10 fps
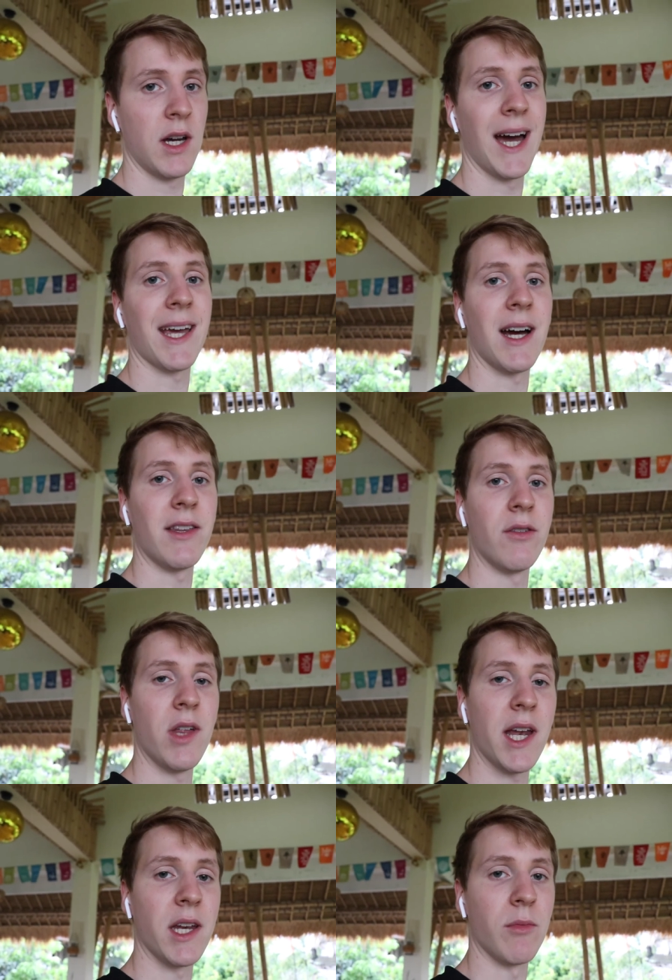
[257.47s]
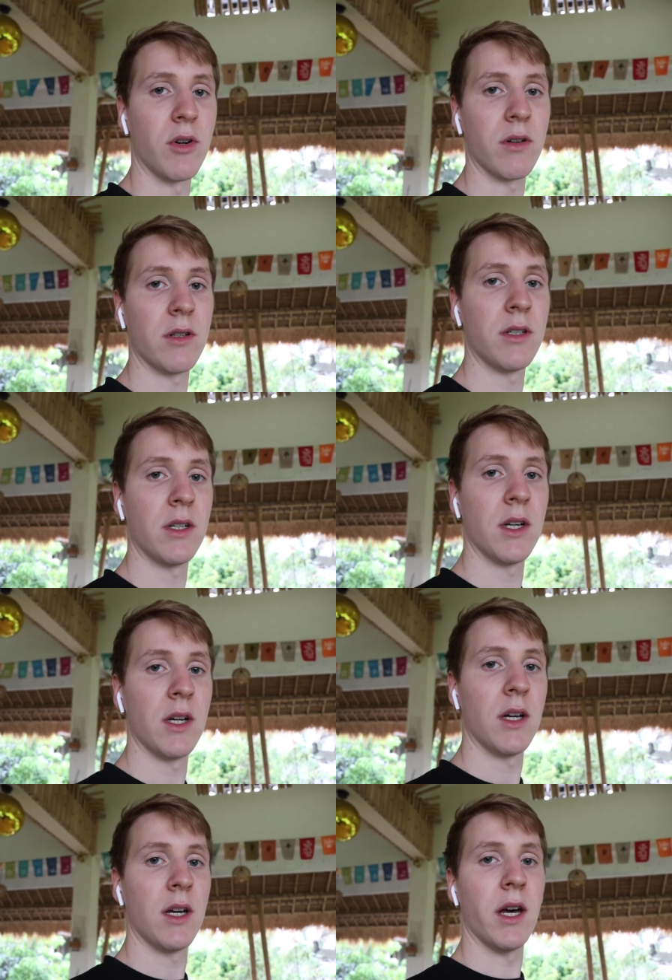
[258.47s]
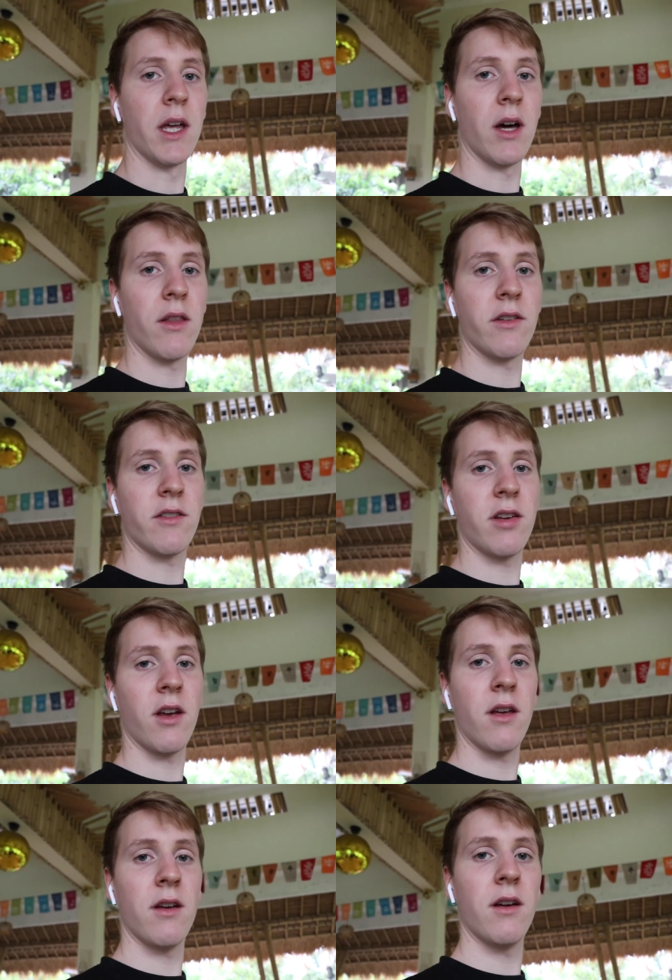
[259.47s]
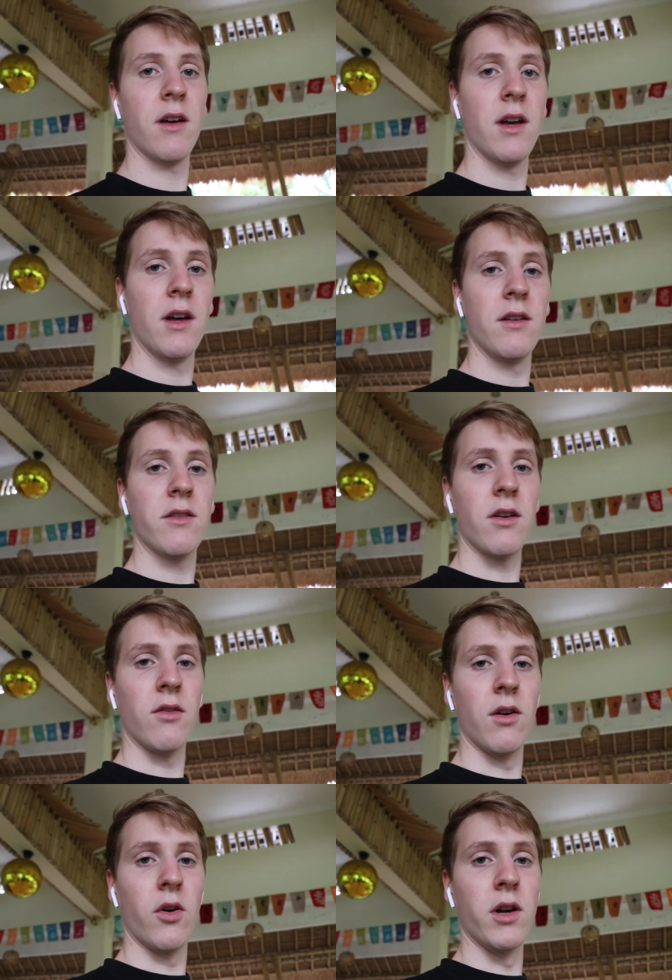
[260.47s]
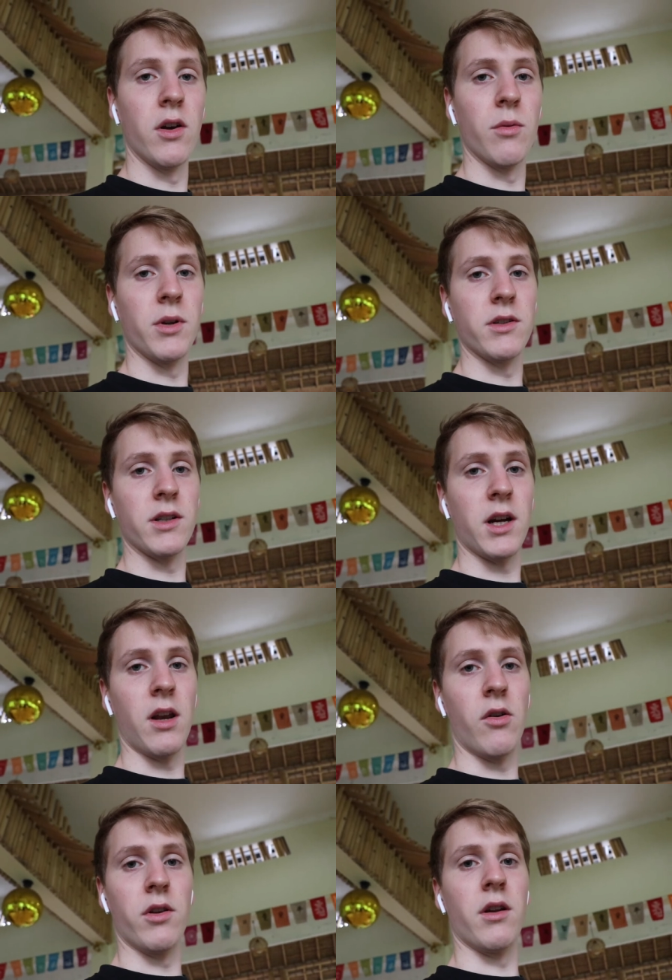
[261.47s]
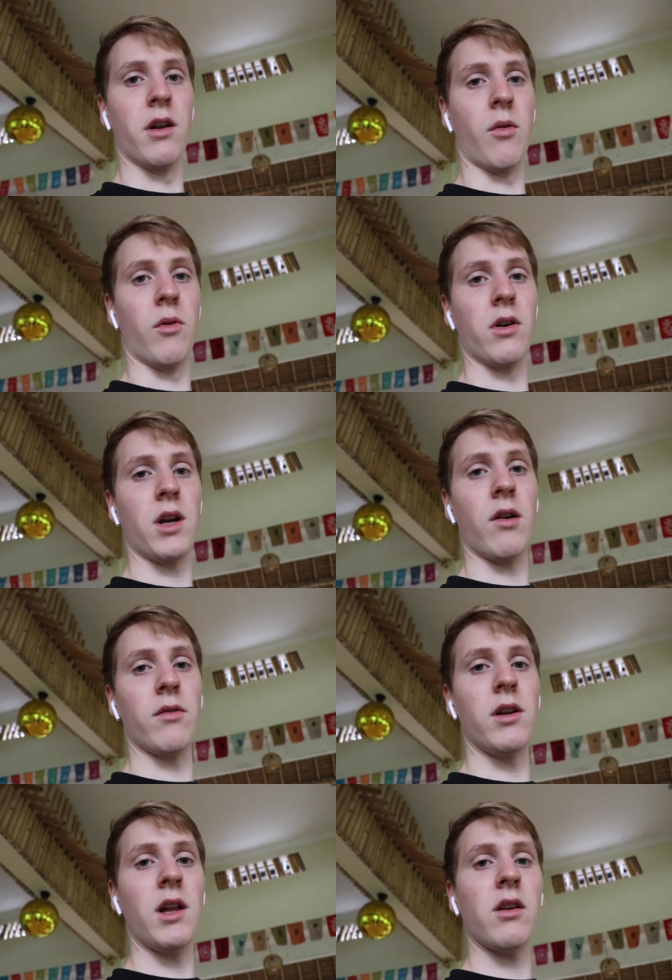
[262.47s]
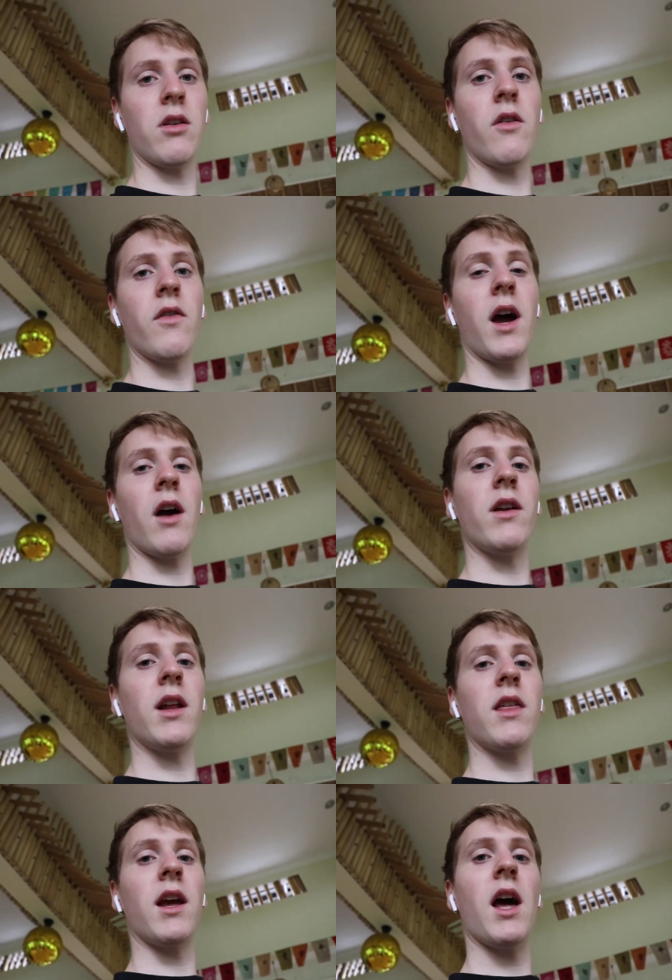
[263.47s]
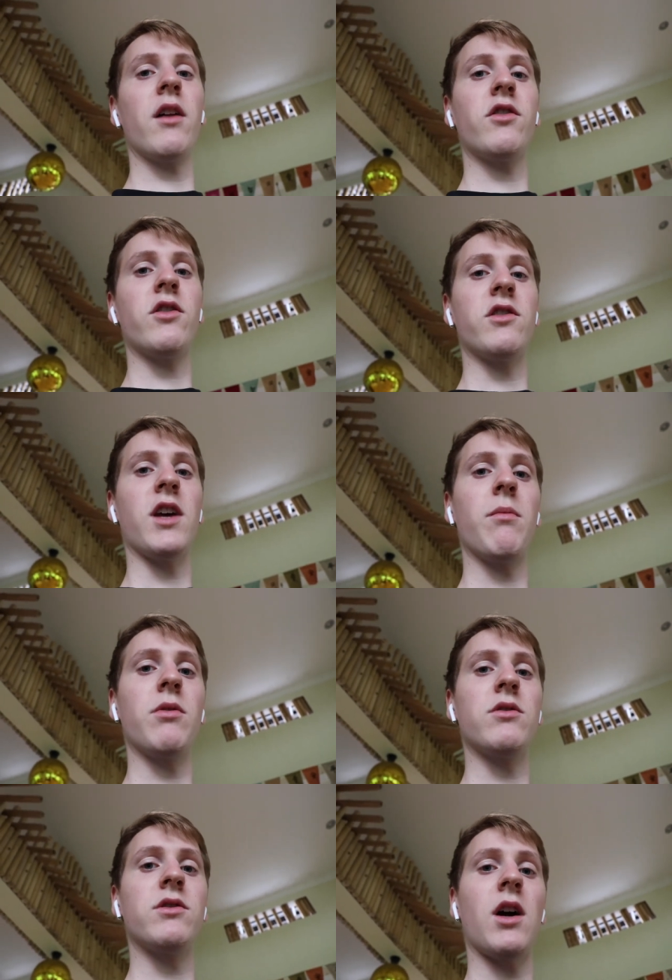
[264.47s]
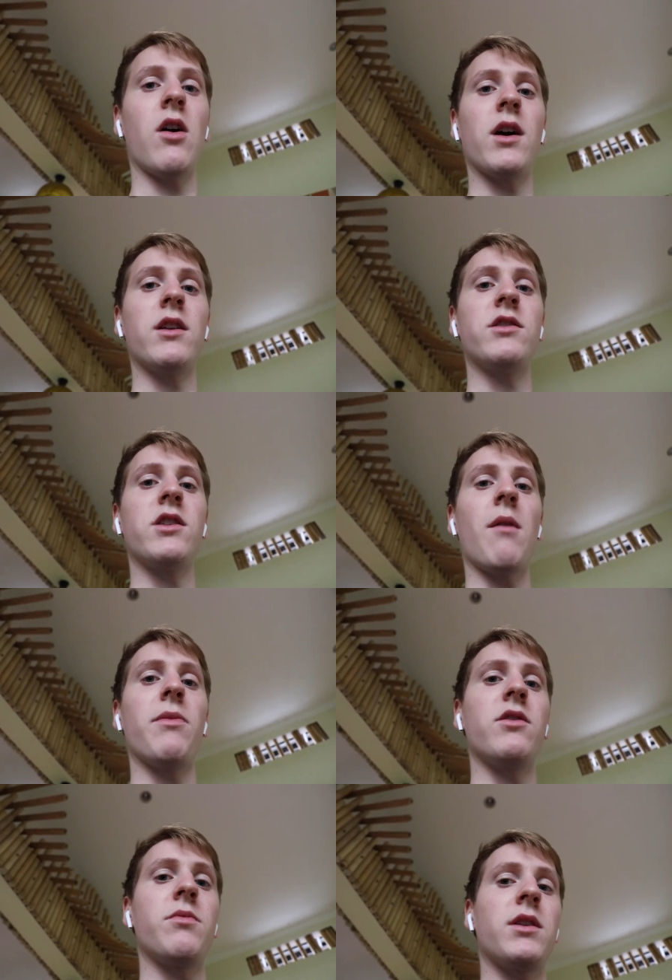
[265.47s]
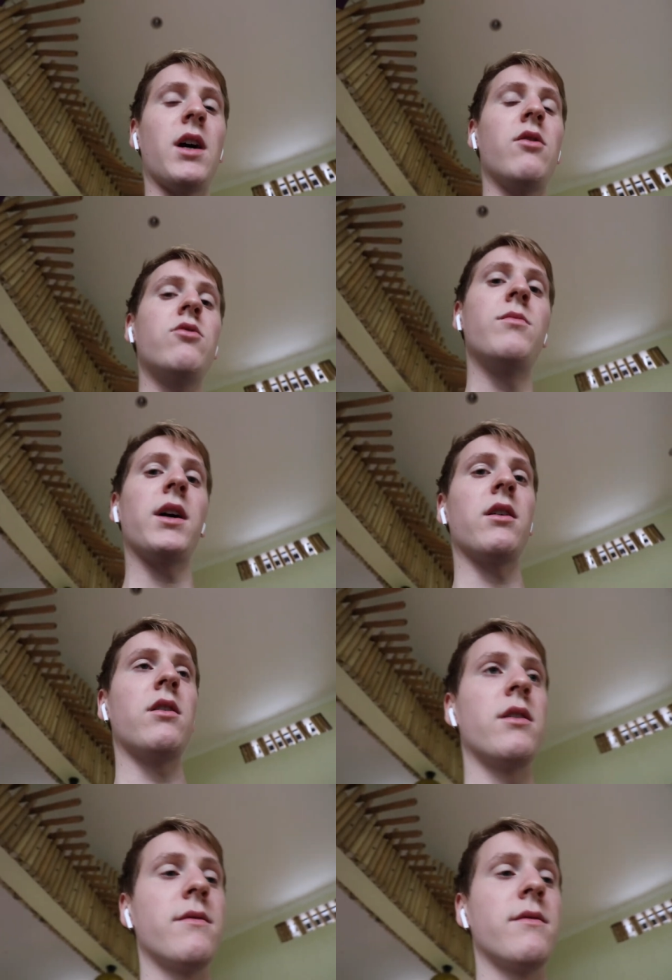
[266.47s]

I can't do that anymore. And now this it's going lower and lower because I can't hold it anymore. Okay, I'm gonna let you know if I have anything else to say because now I gotta stop this because, oh my god.